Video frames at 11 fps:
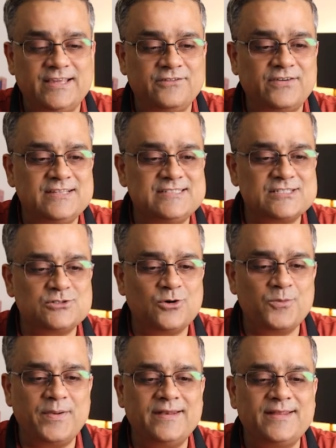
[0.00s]
If I just
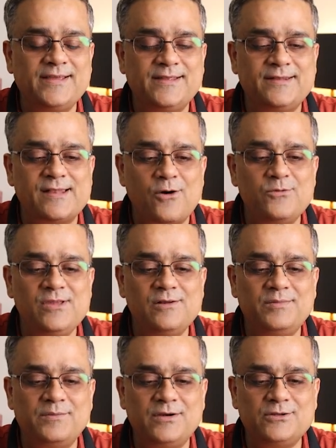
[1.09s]
open, now you'll
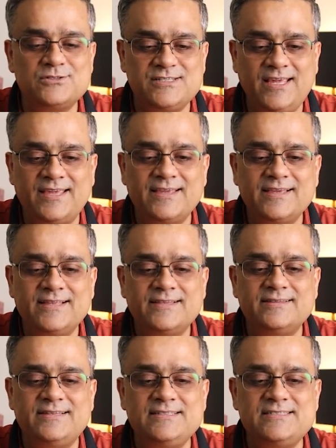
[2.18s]
be able to see
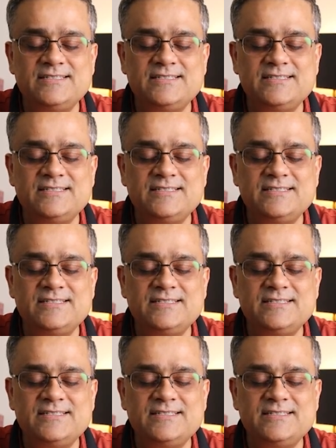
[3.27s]
this